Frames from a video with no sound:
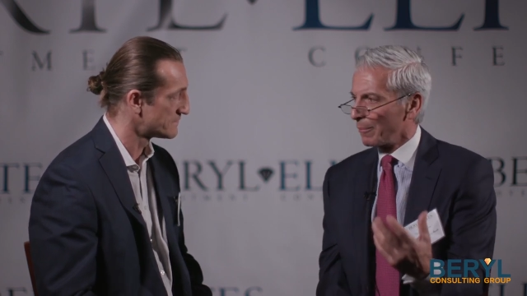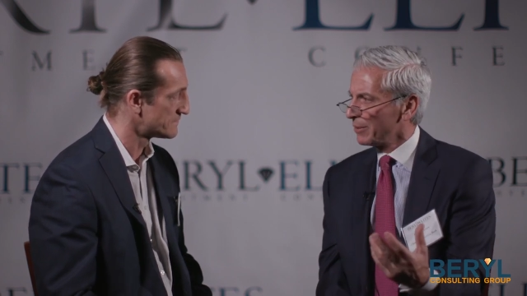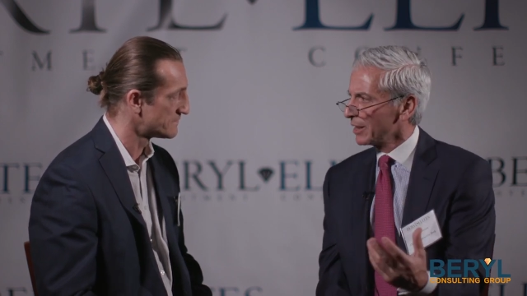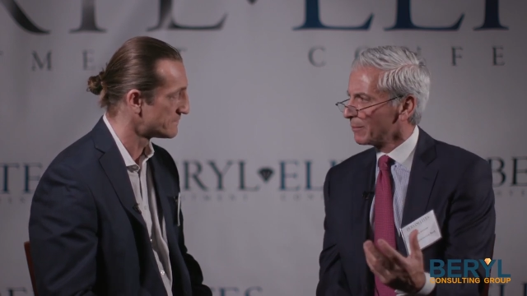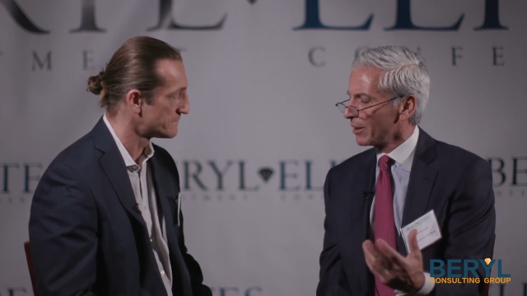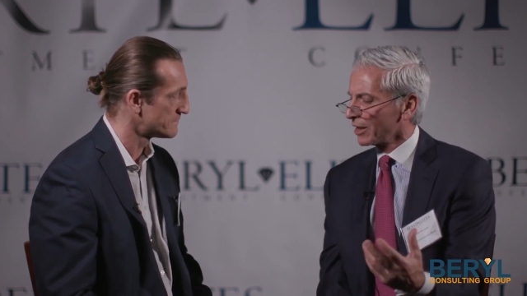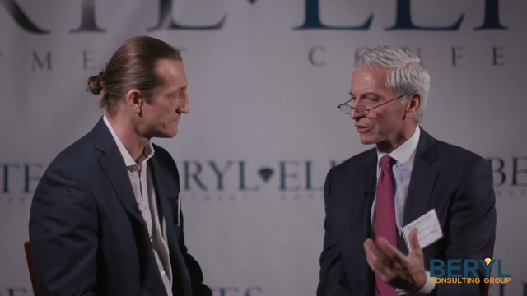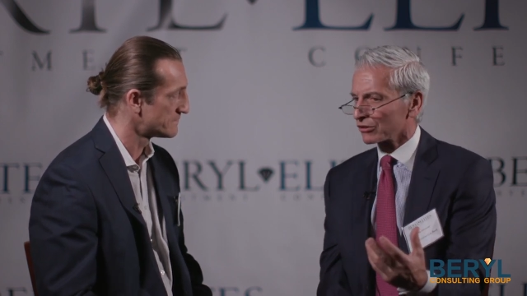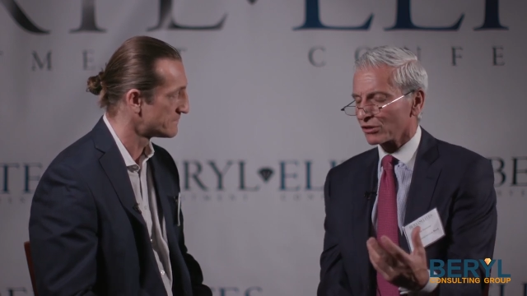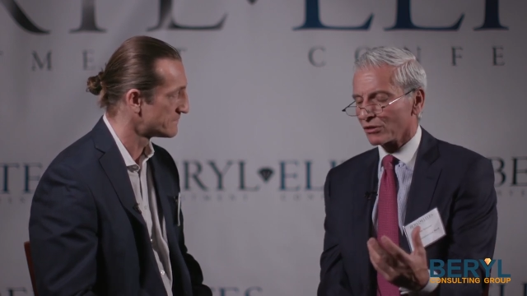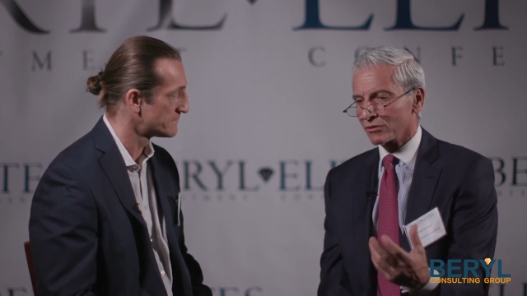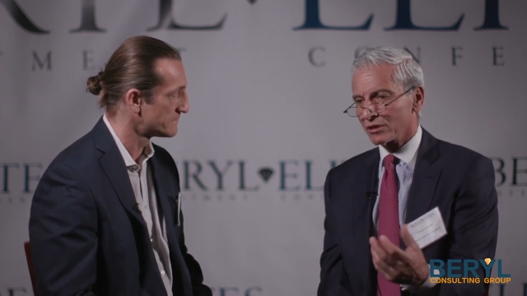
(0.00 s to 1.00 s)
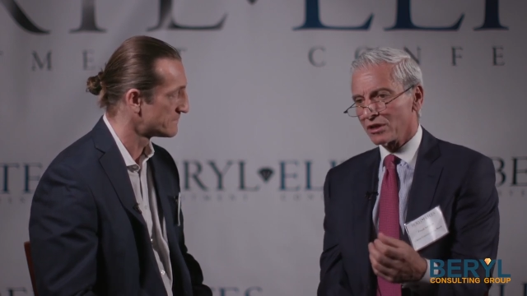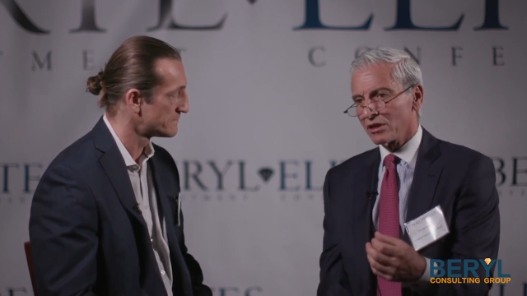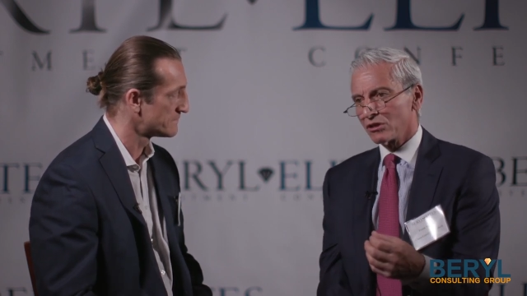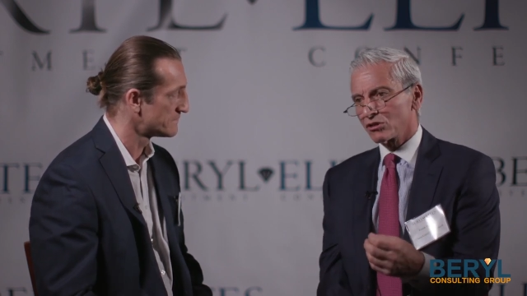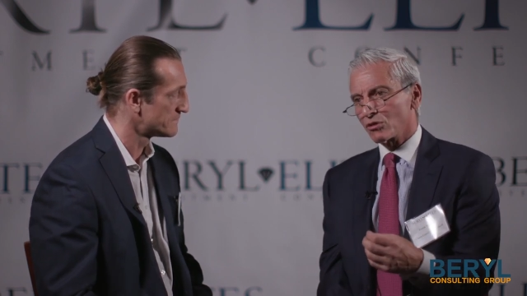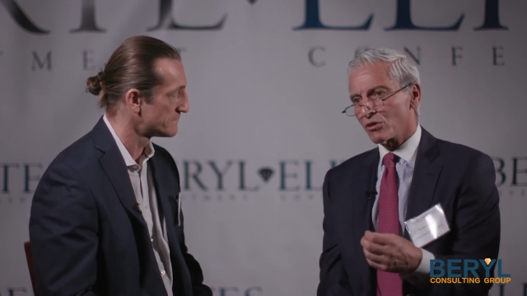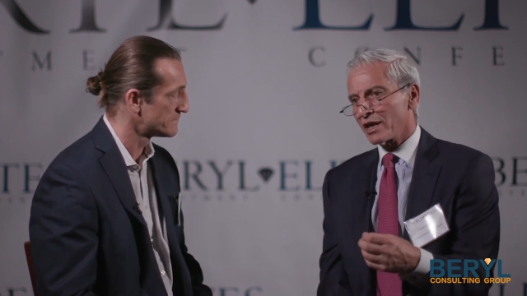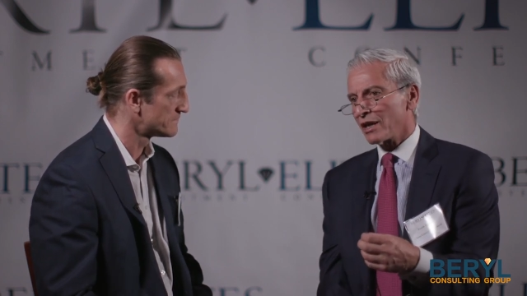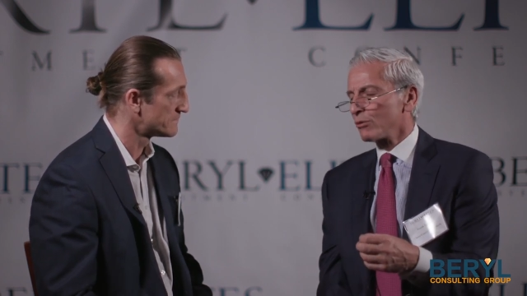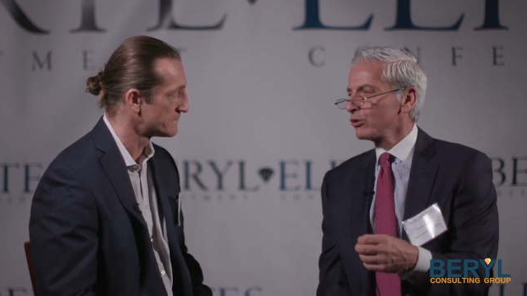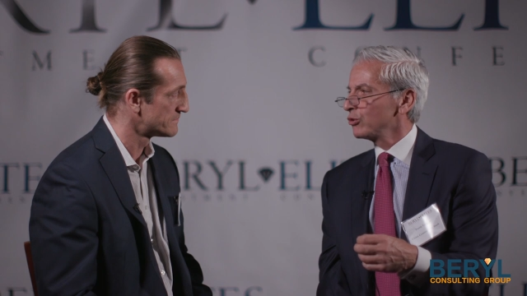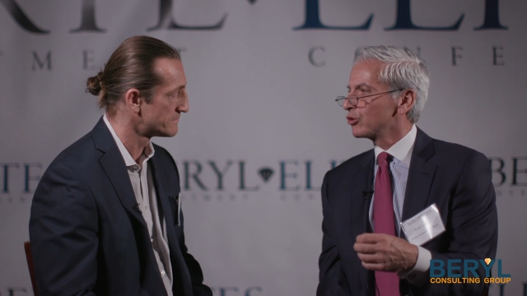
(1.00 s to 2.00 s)
Speaker 1: a big milestone. So
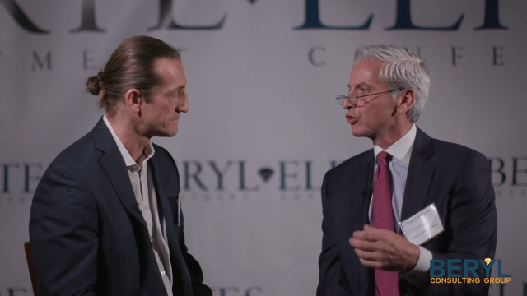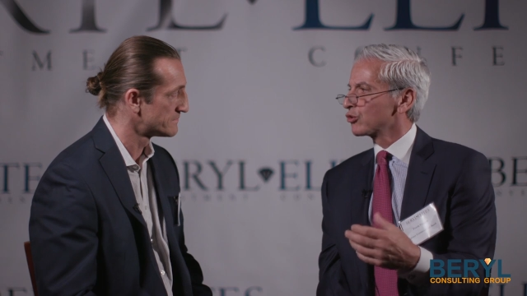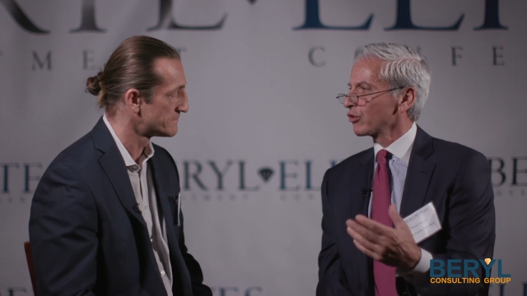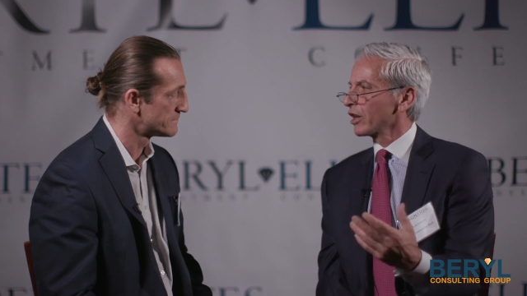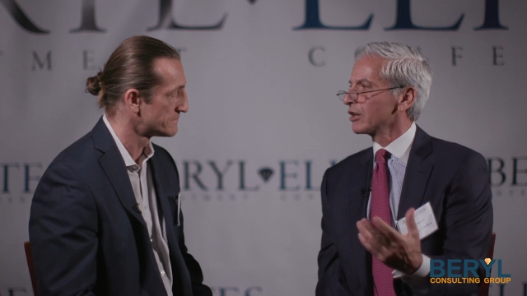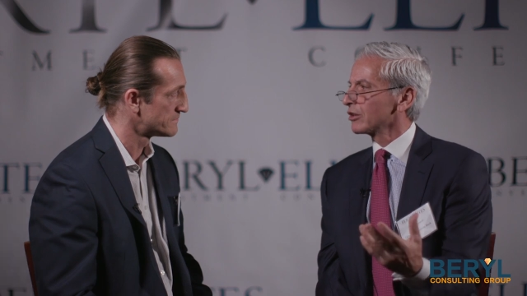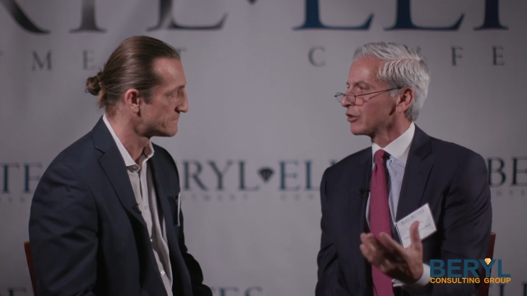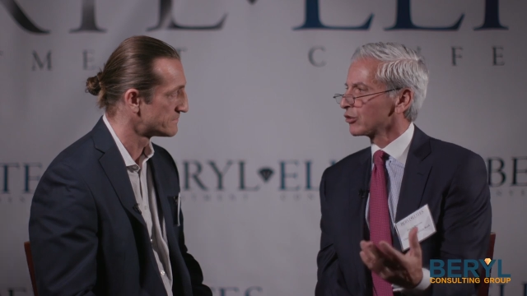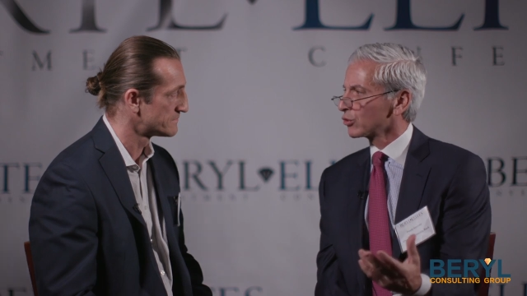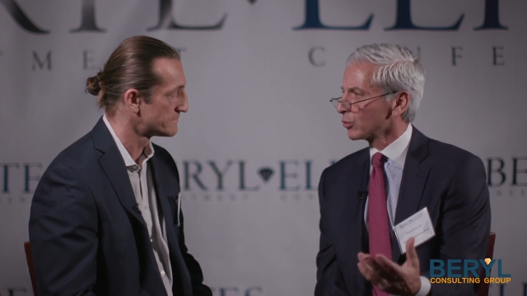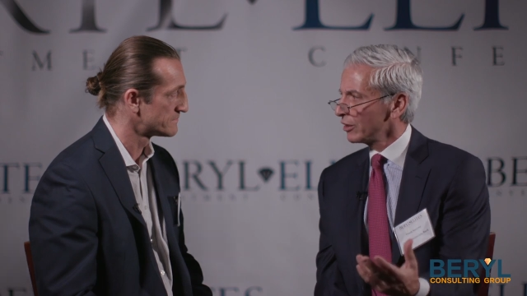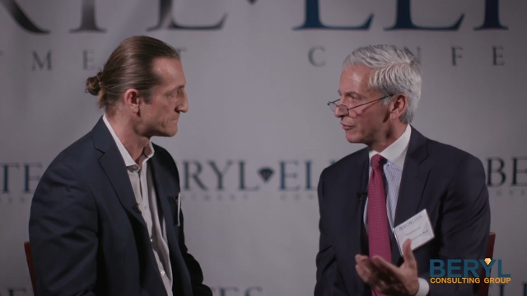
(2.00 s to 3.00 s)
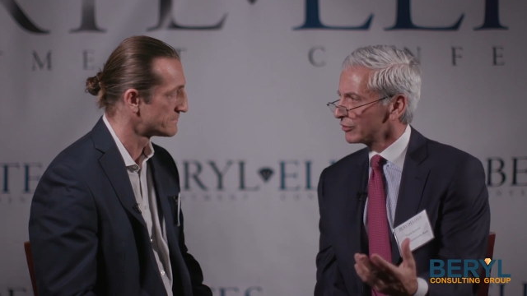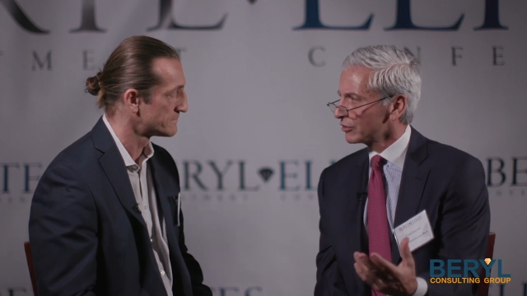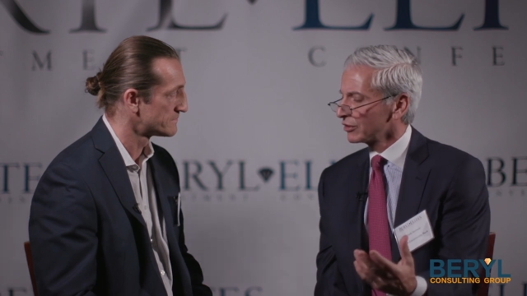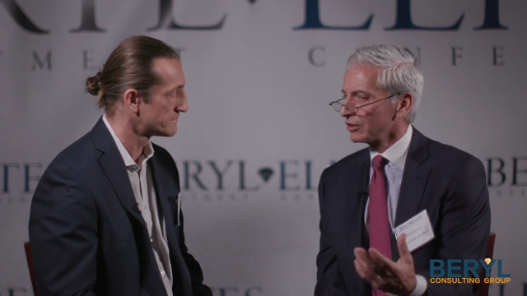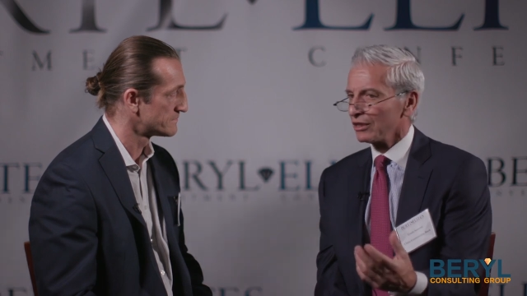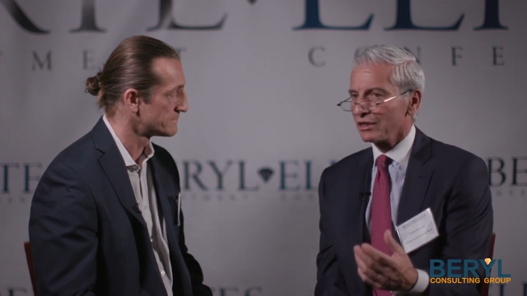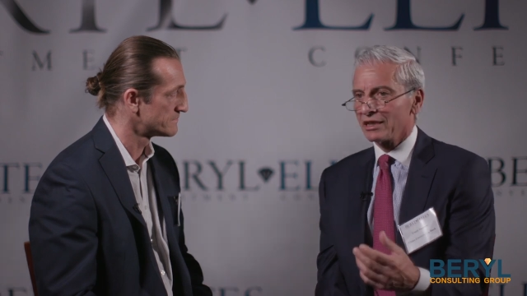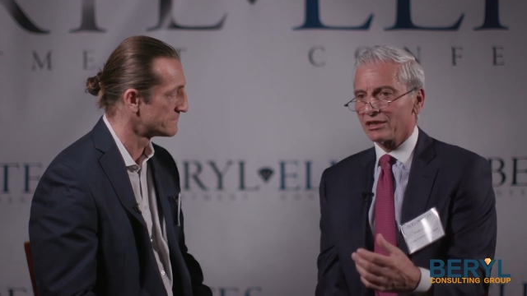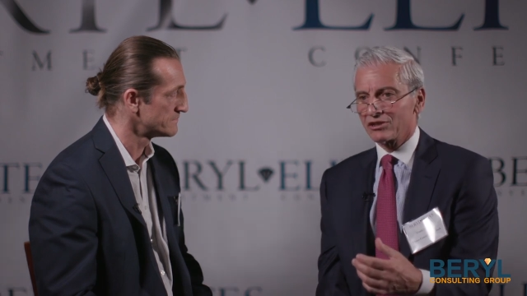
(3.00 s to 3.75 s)
now you can trade it on SWIFT. Mm-hmm.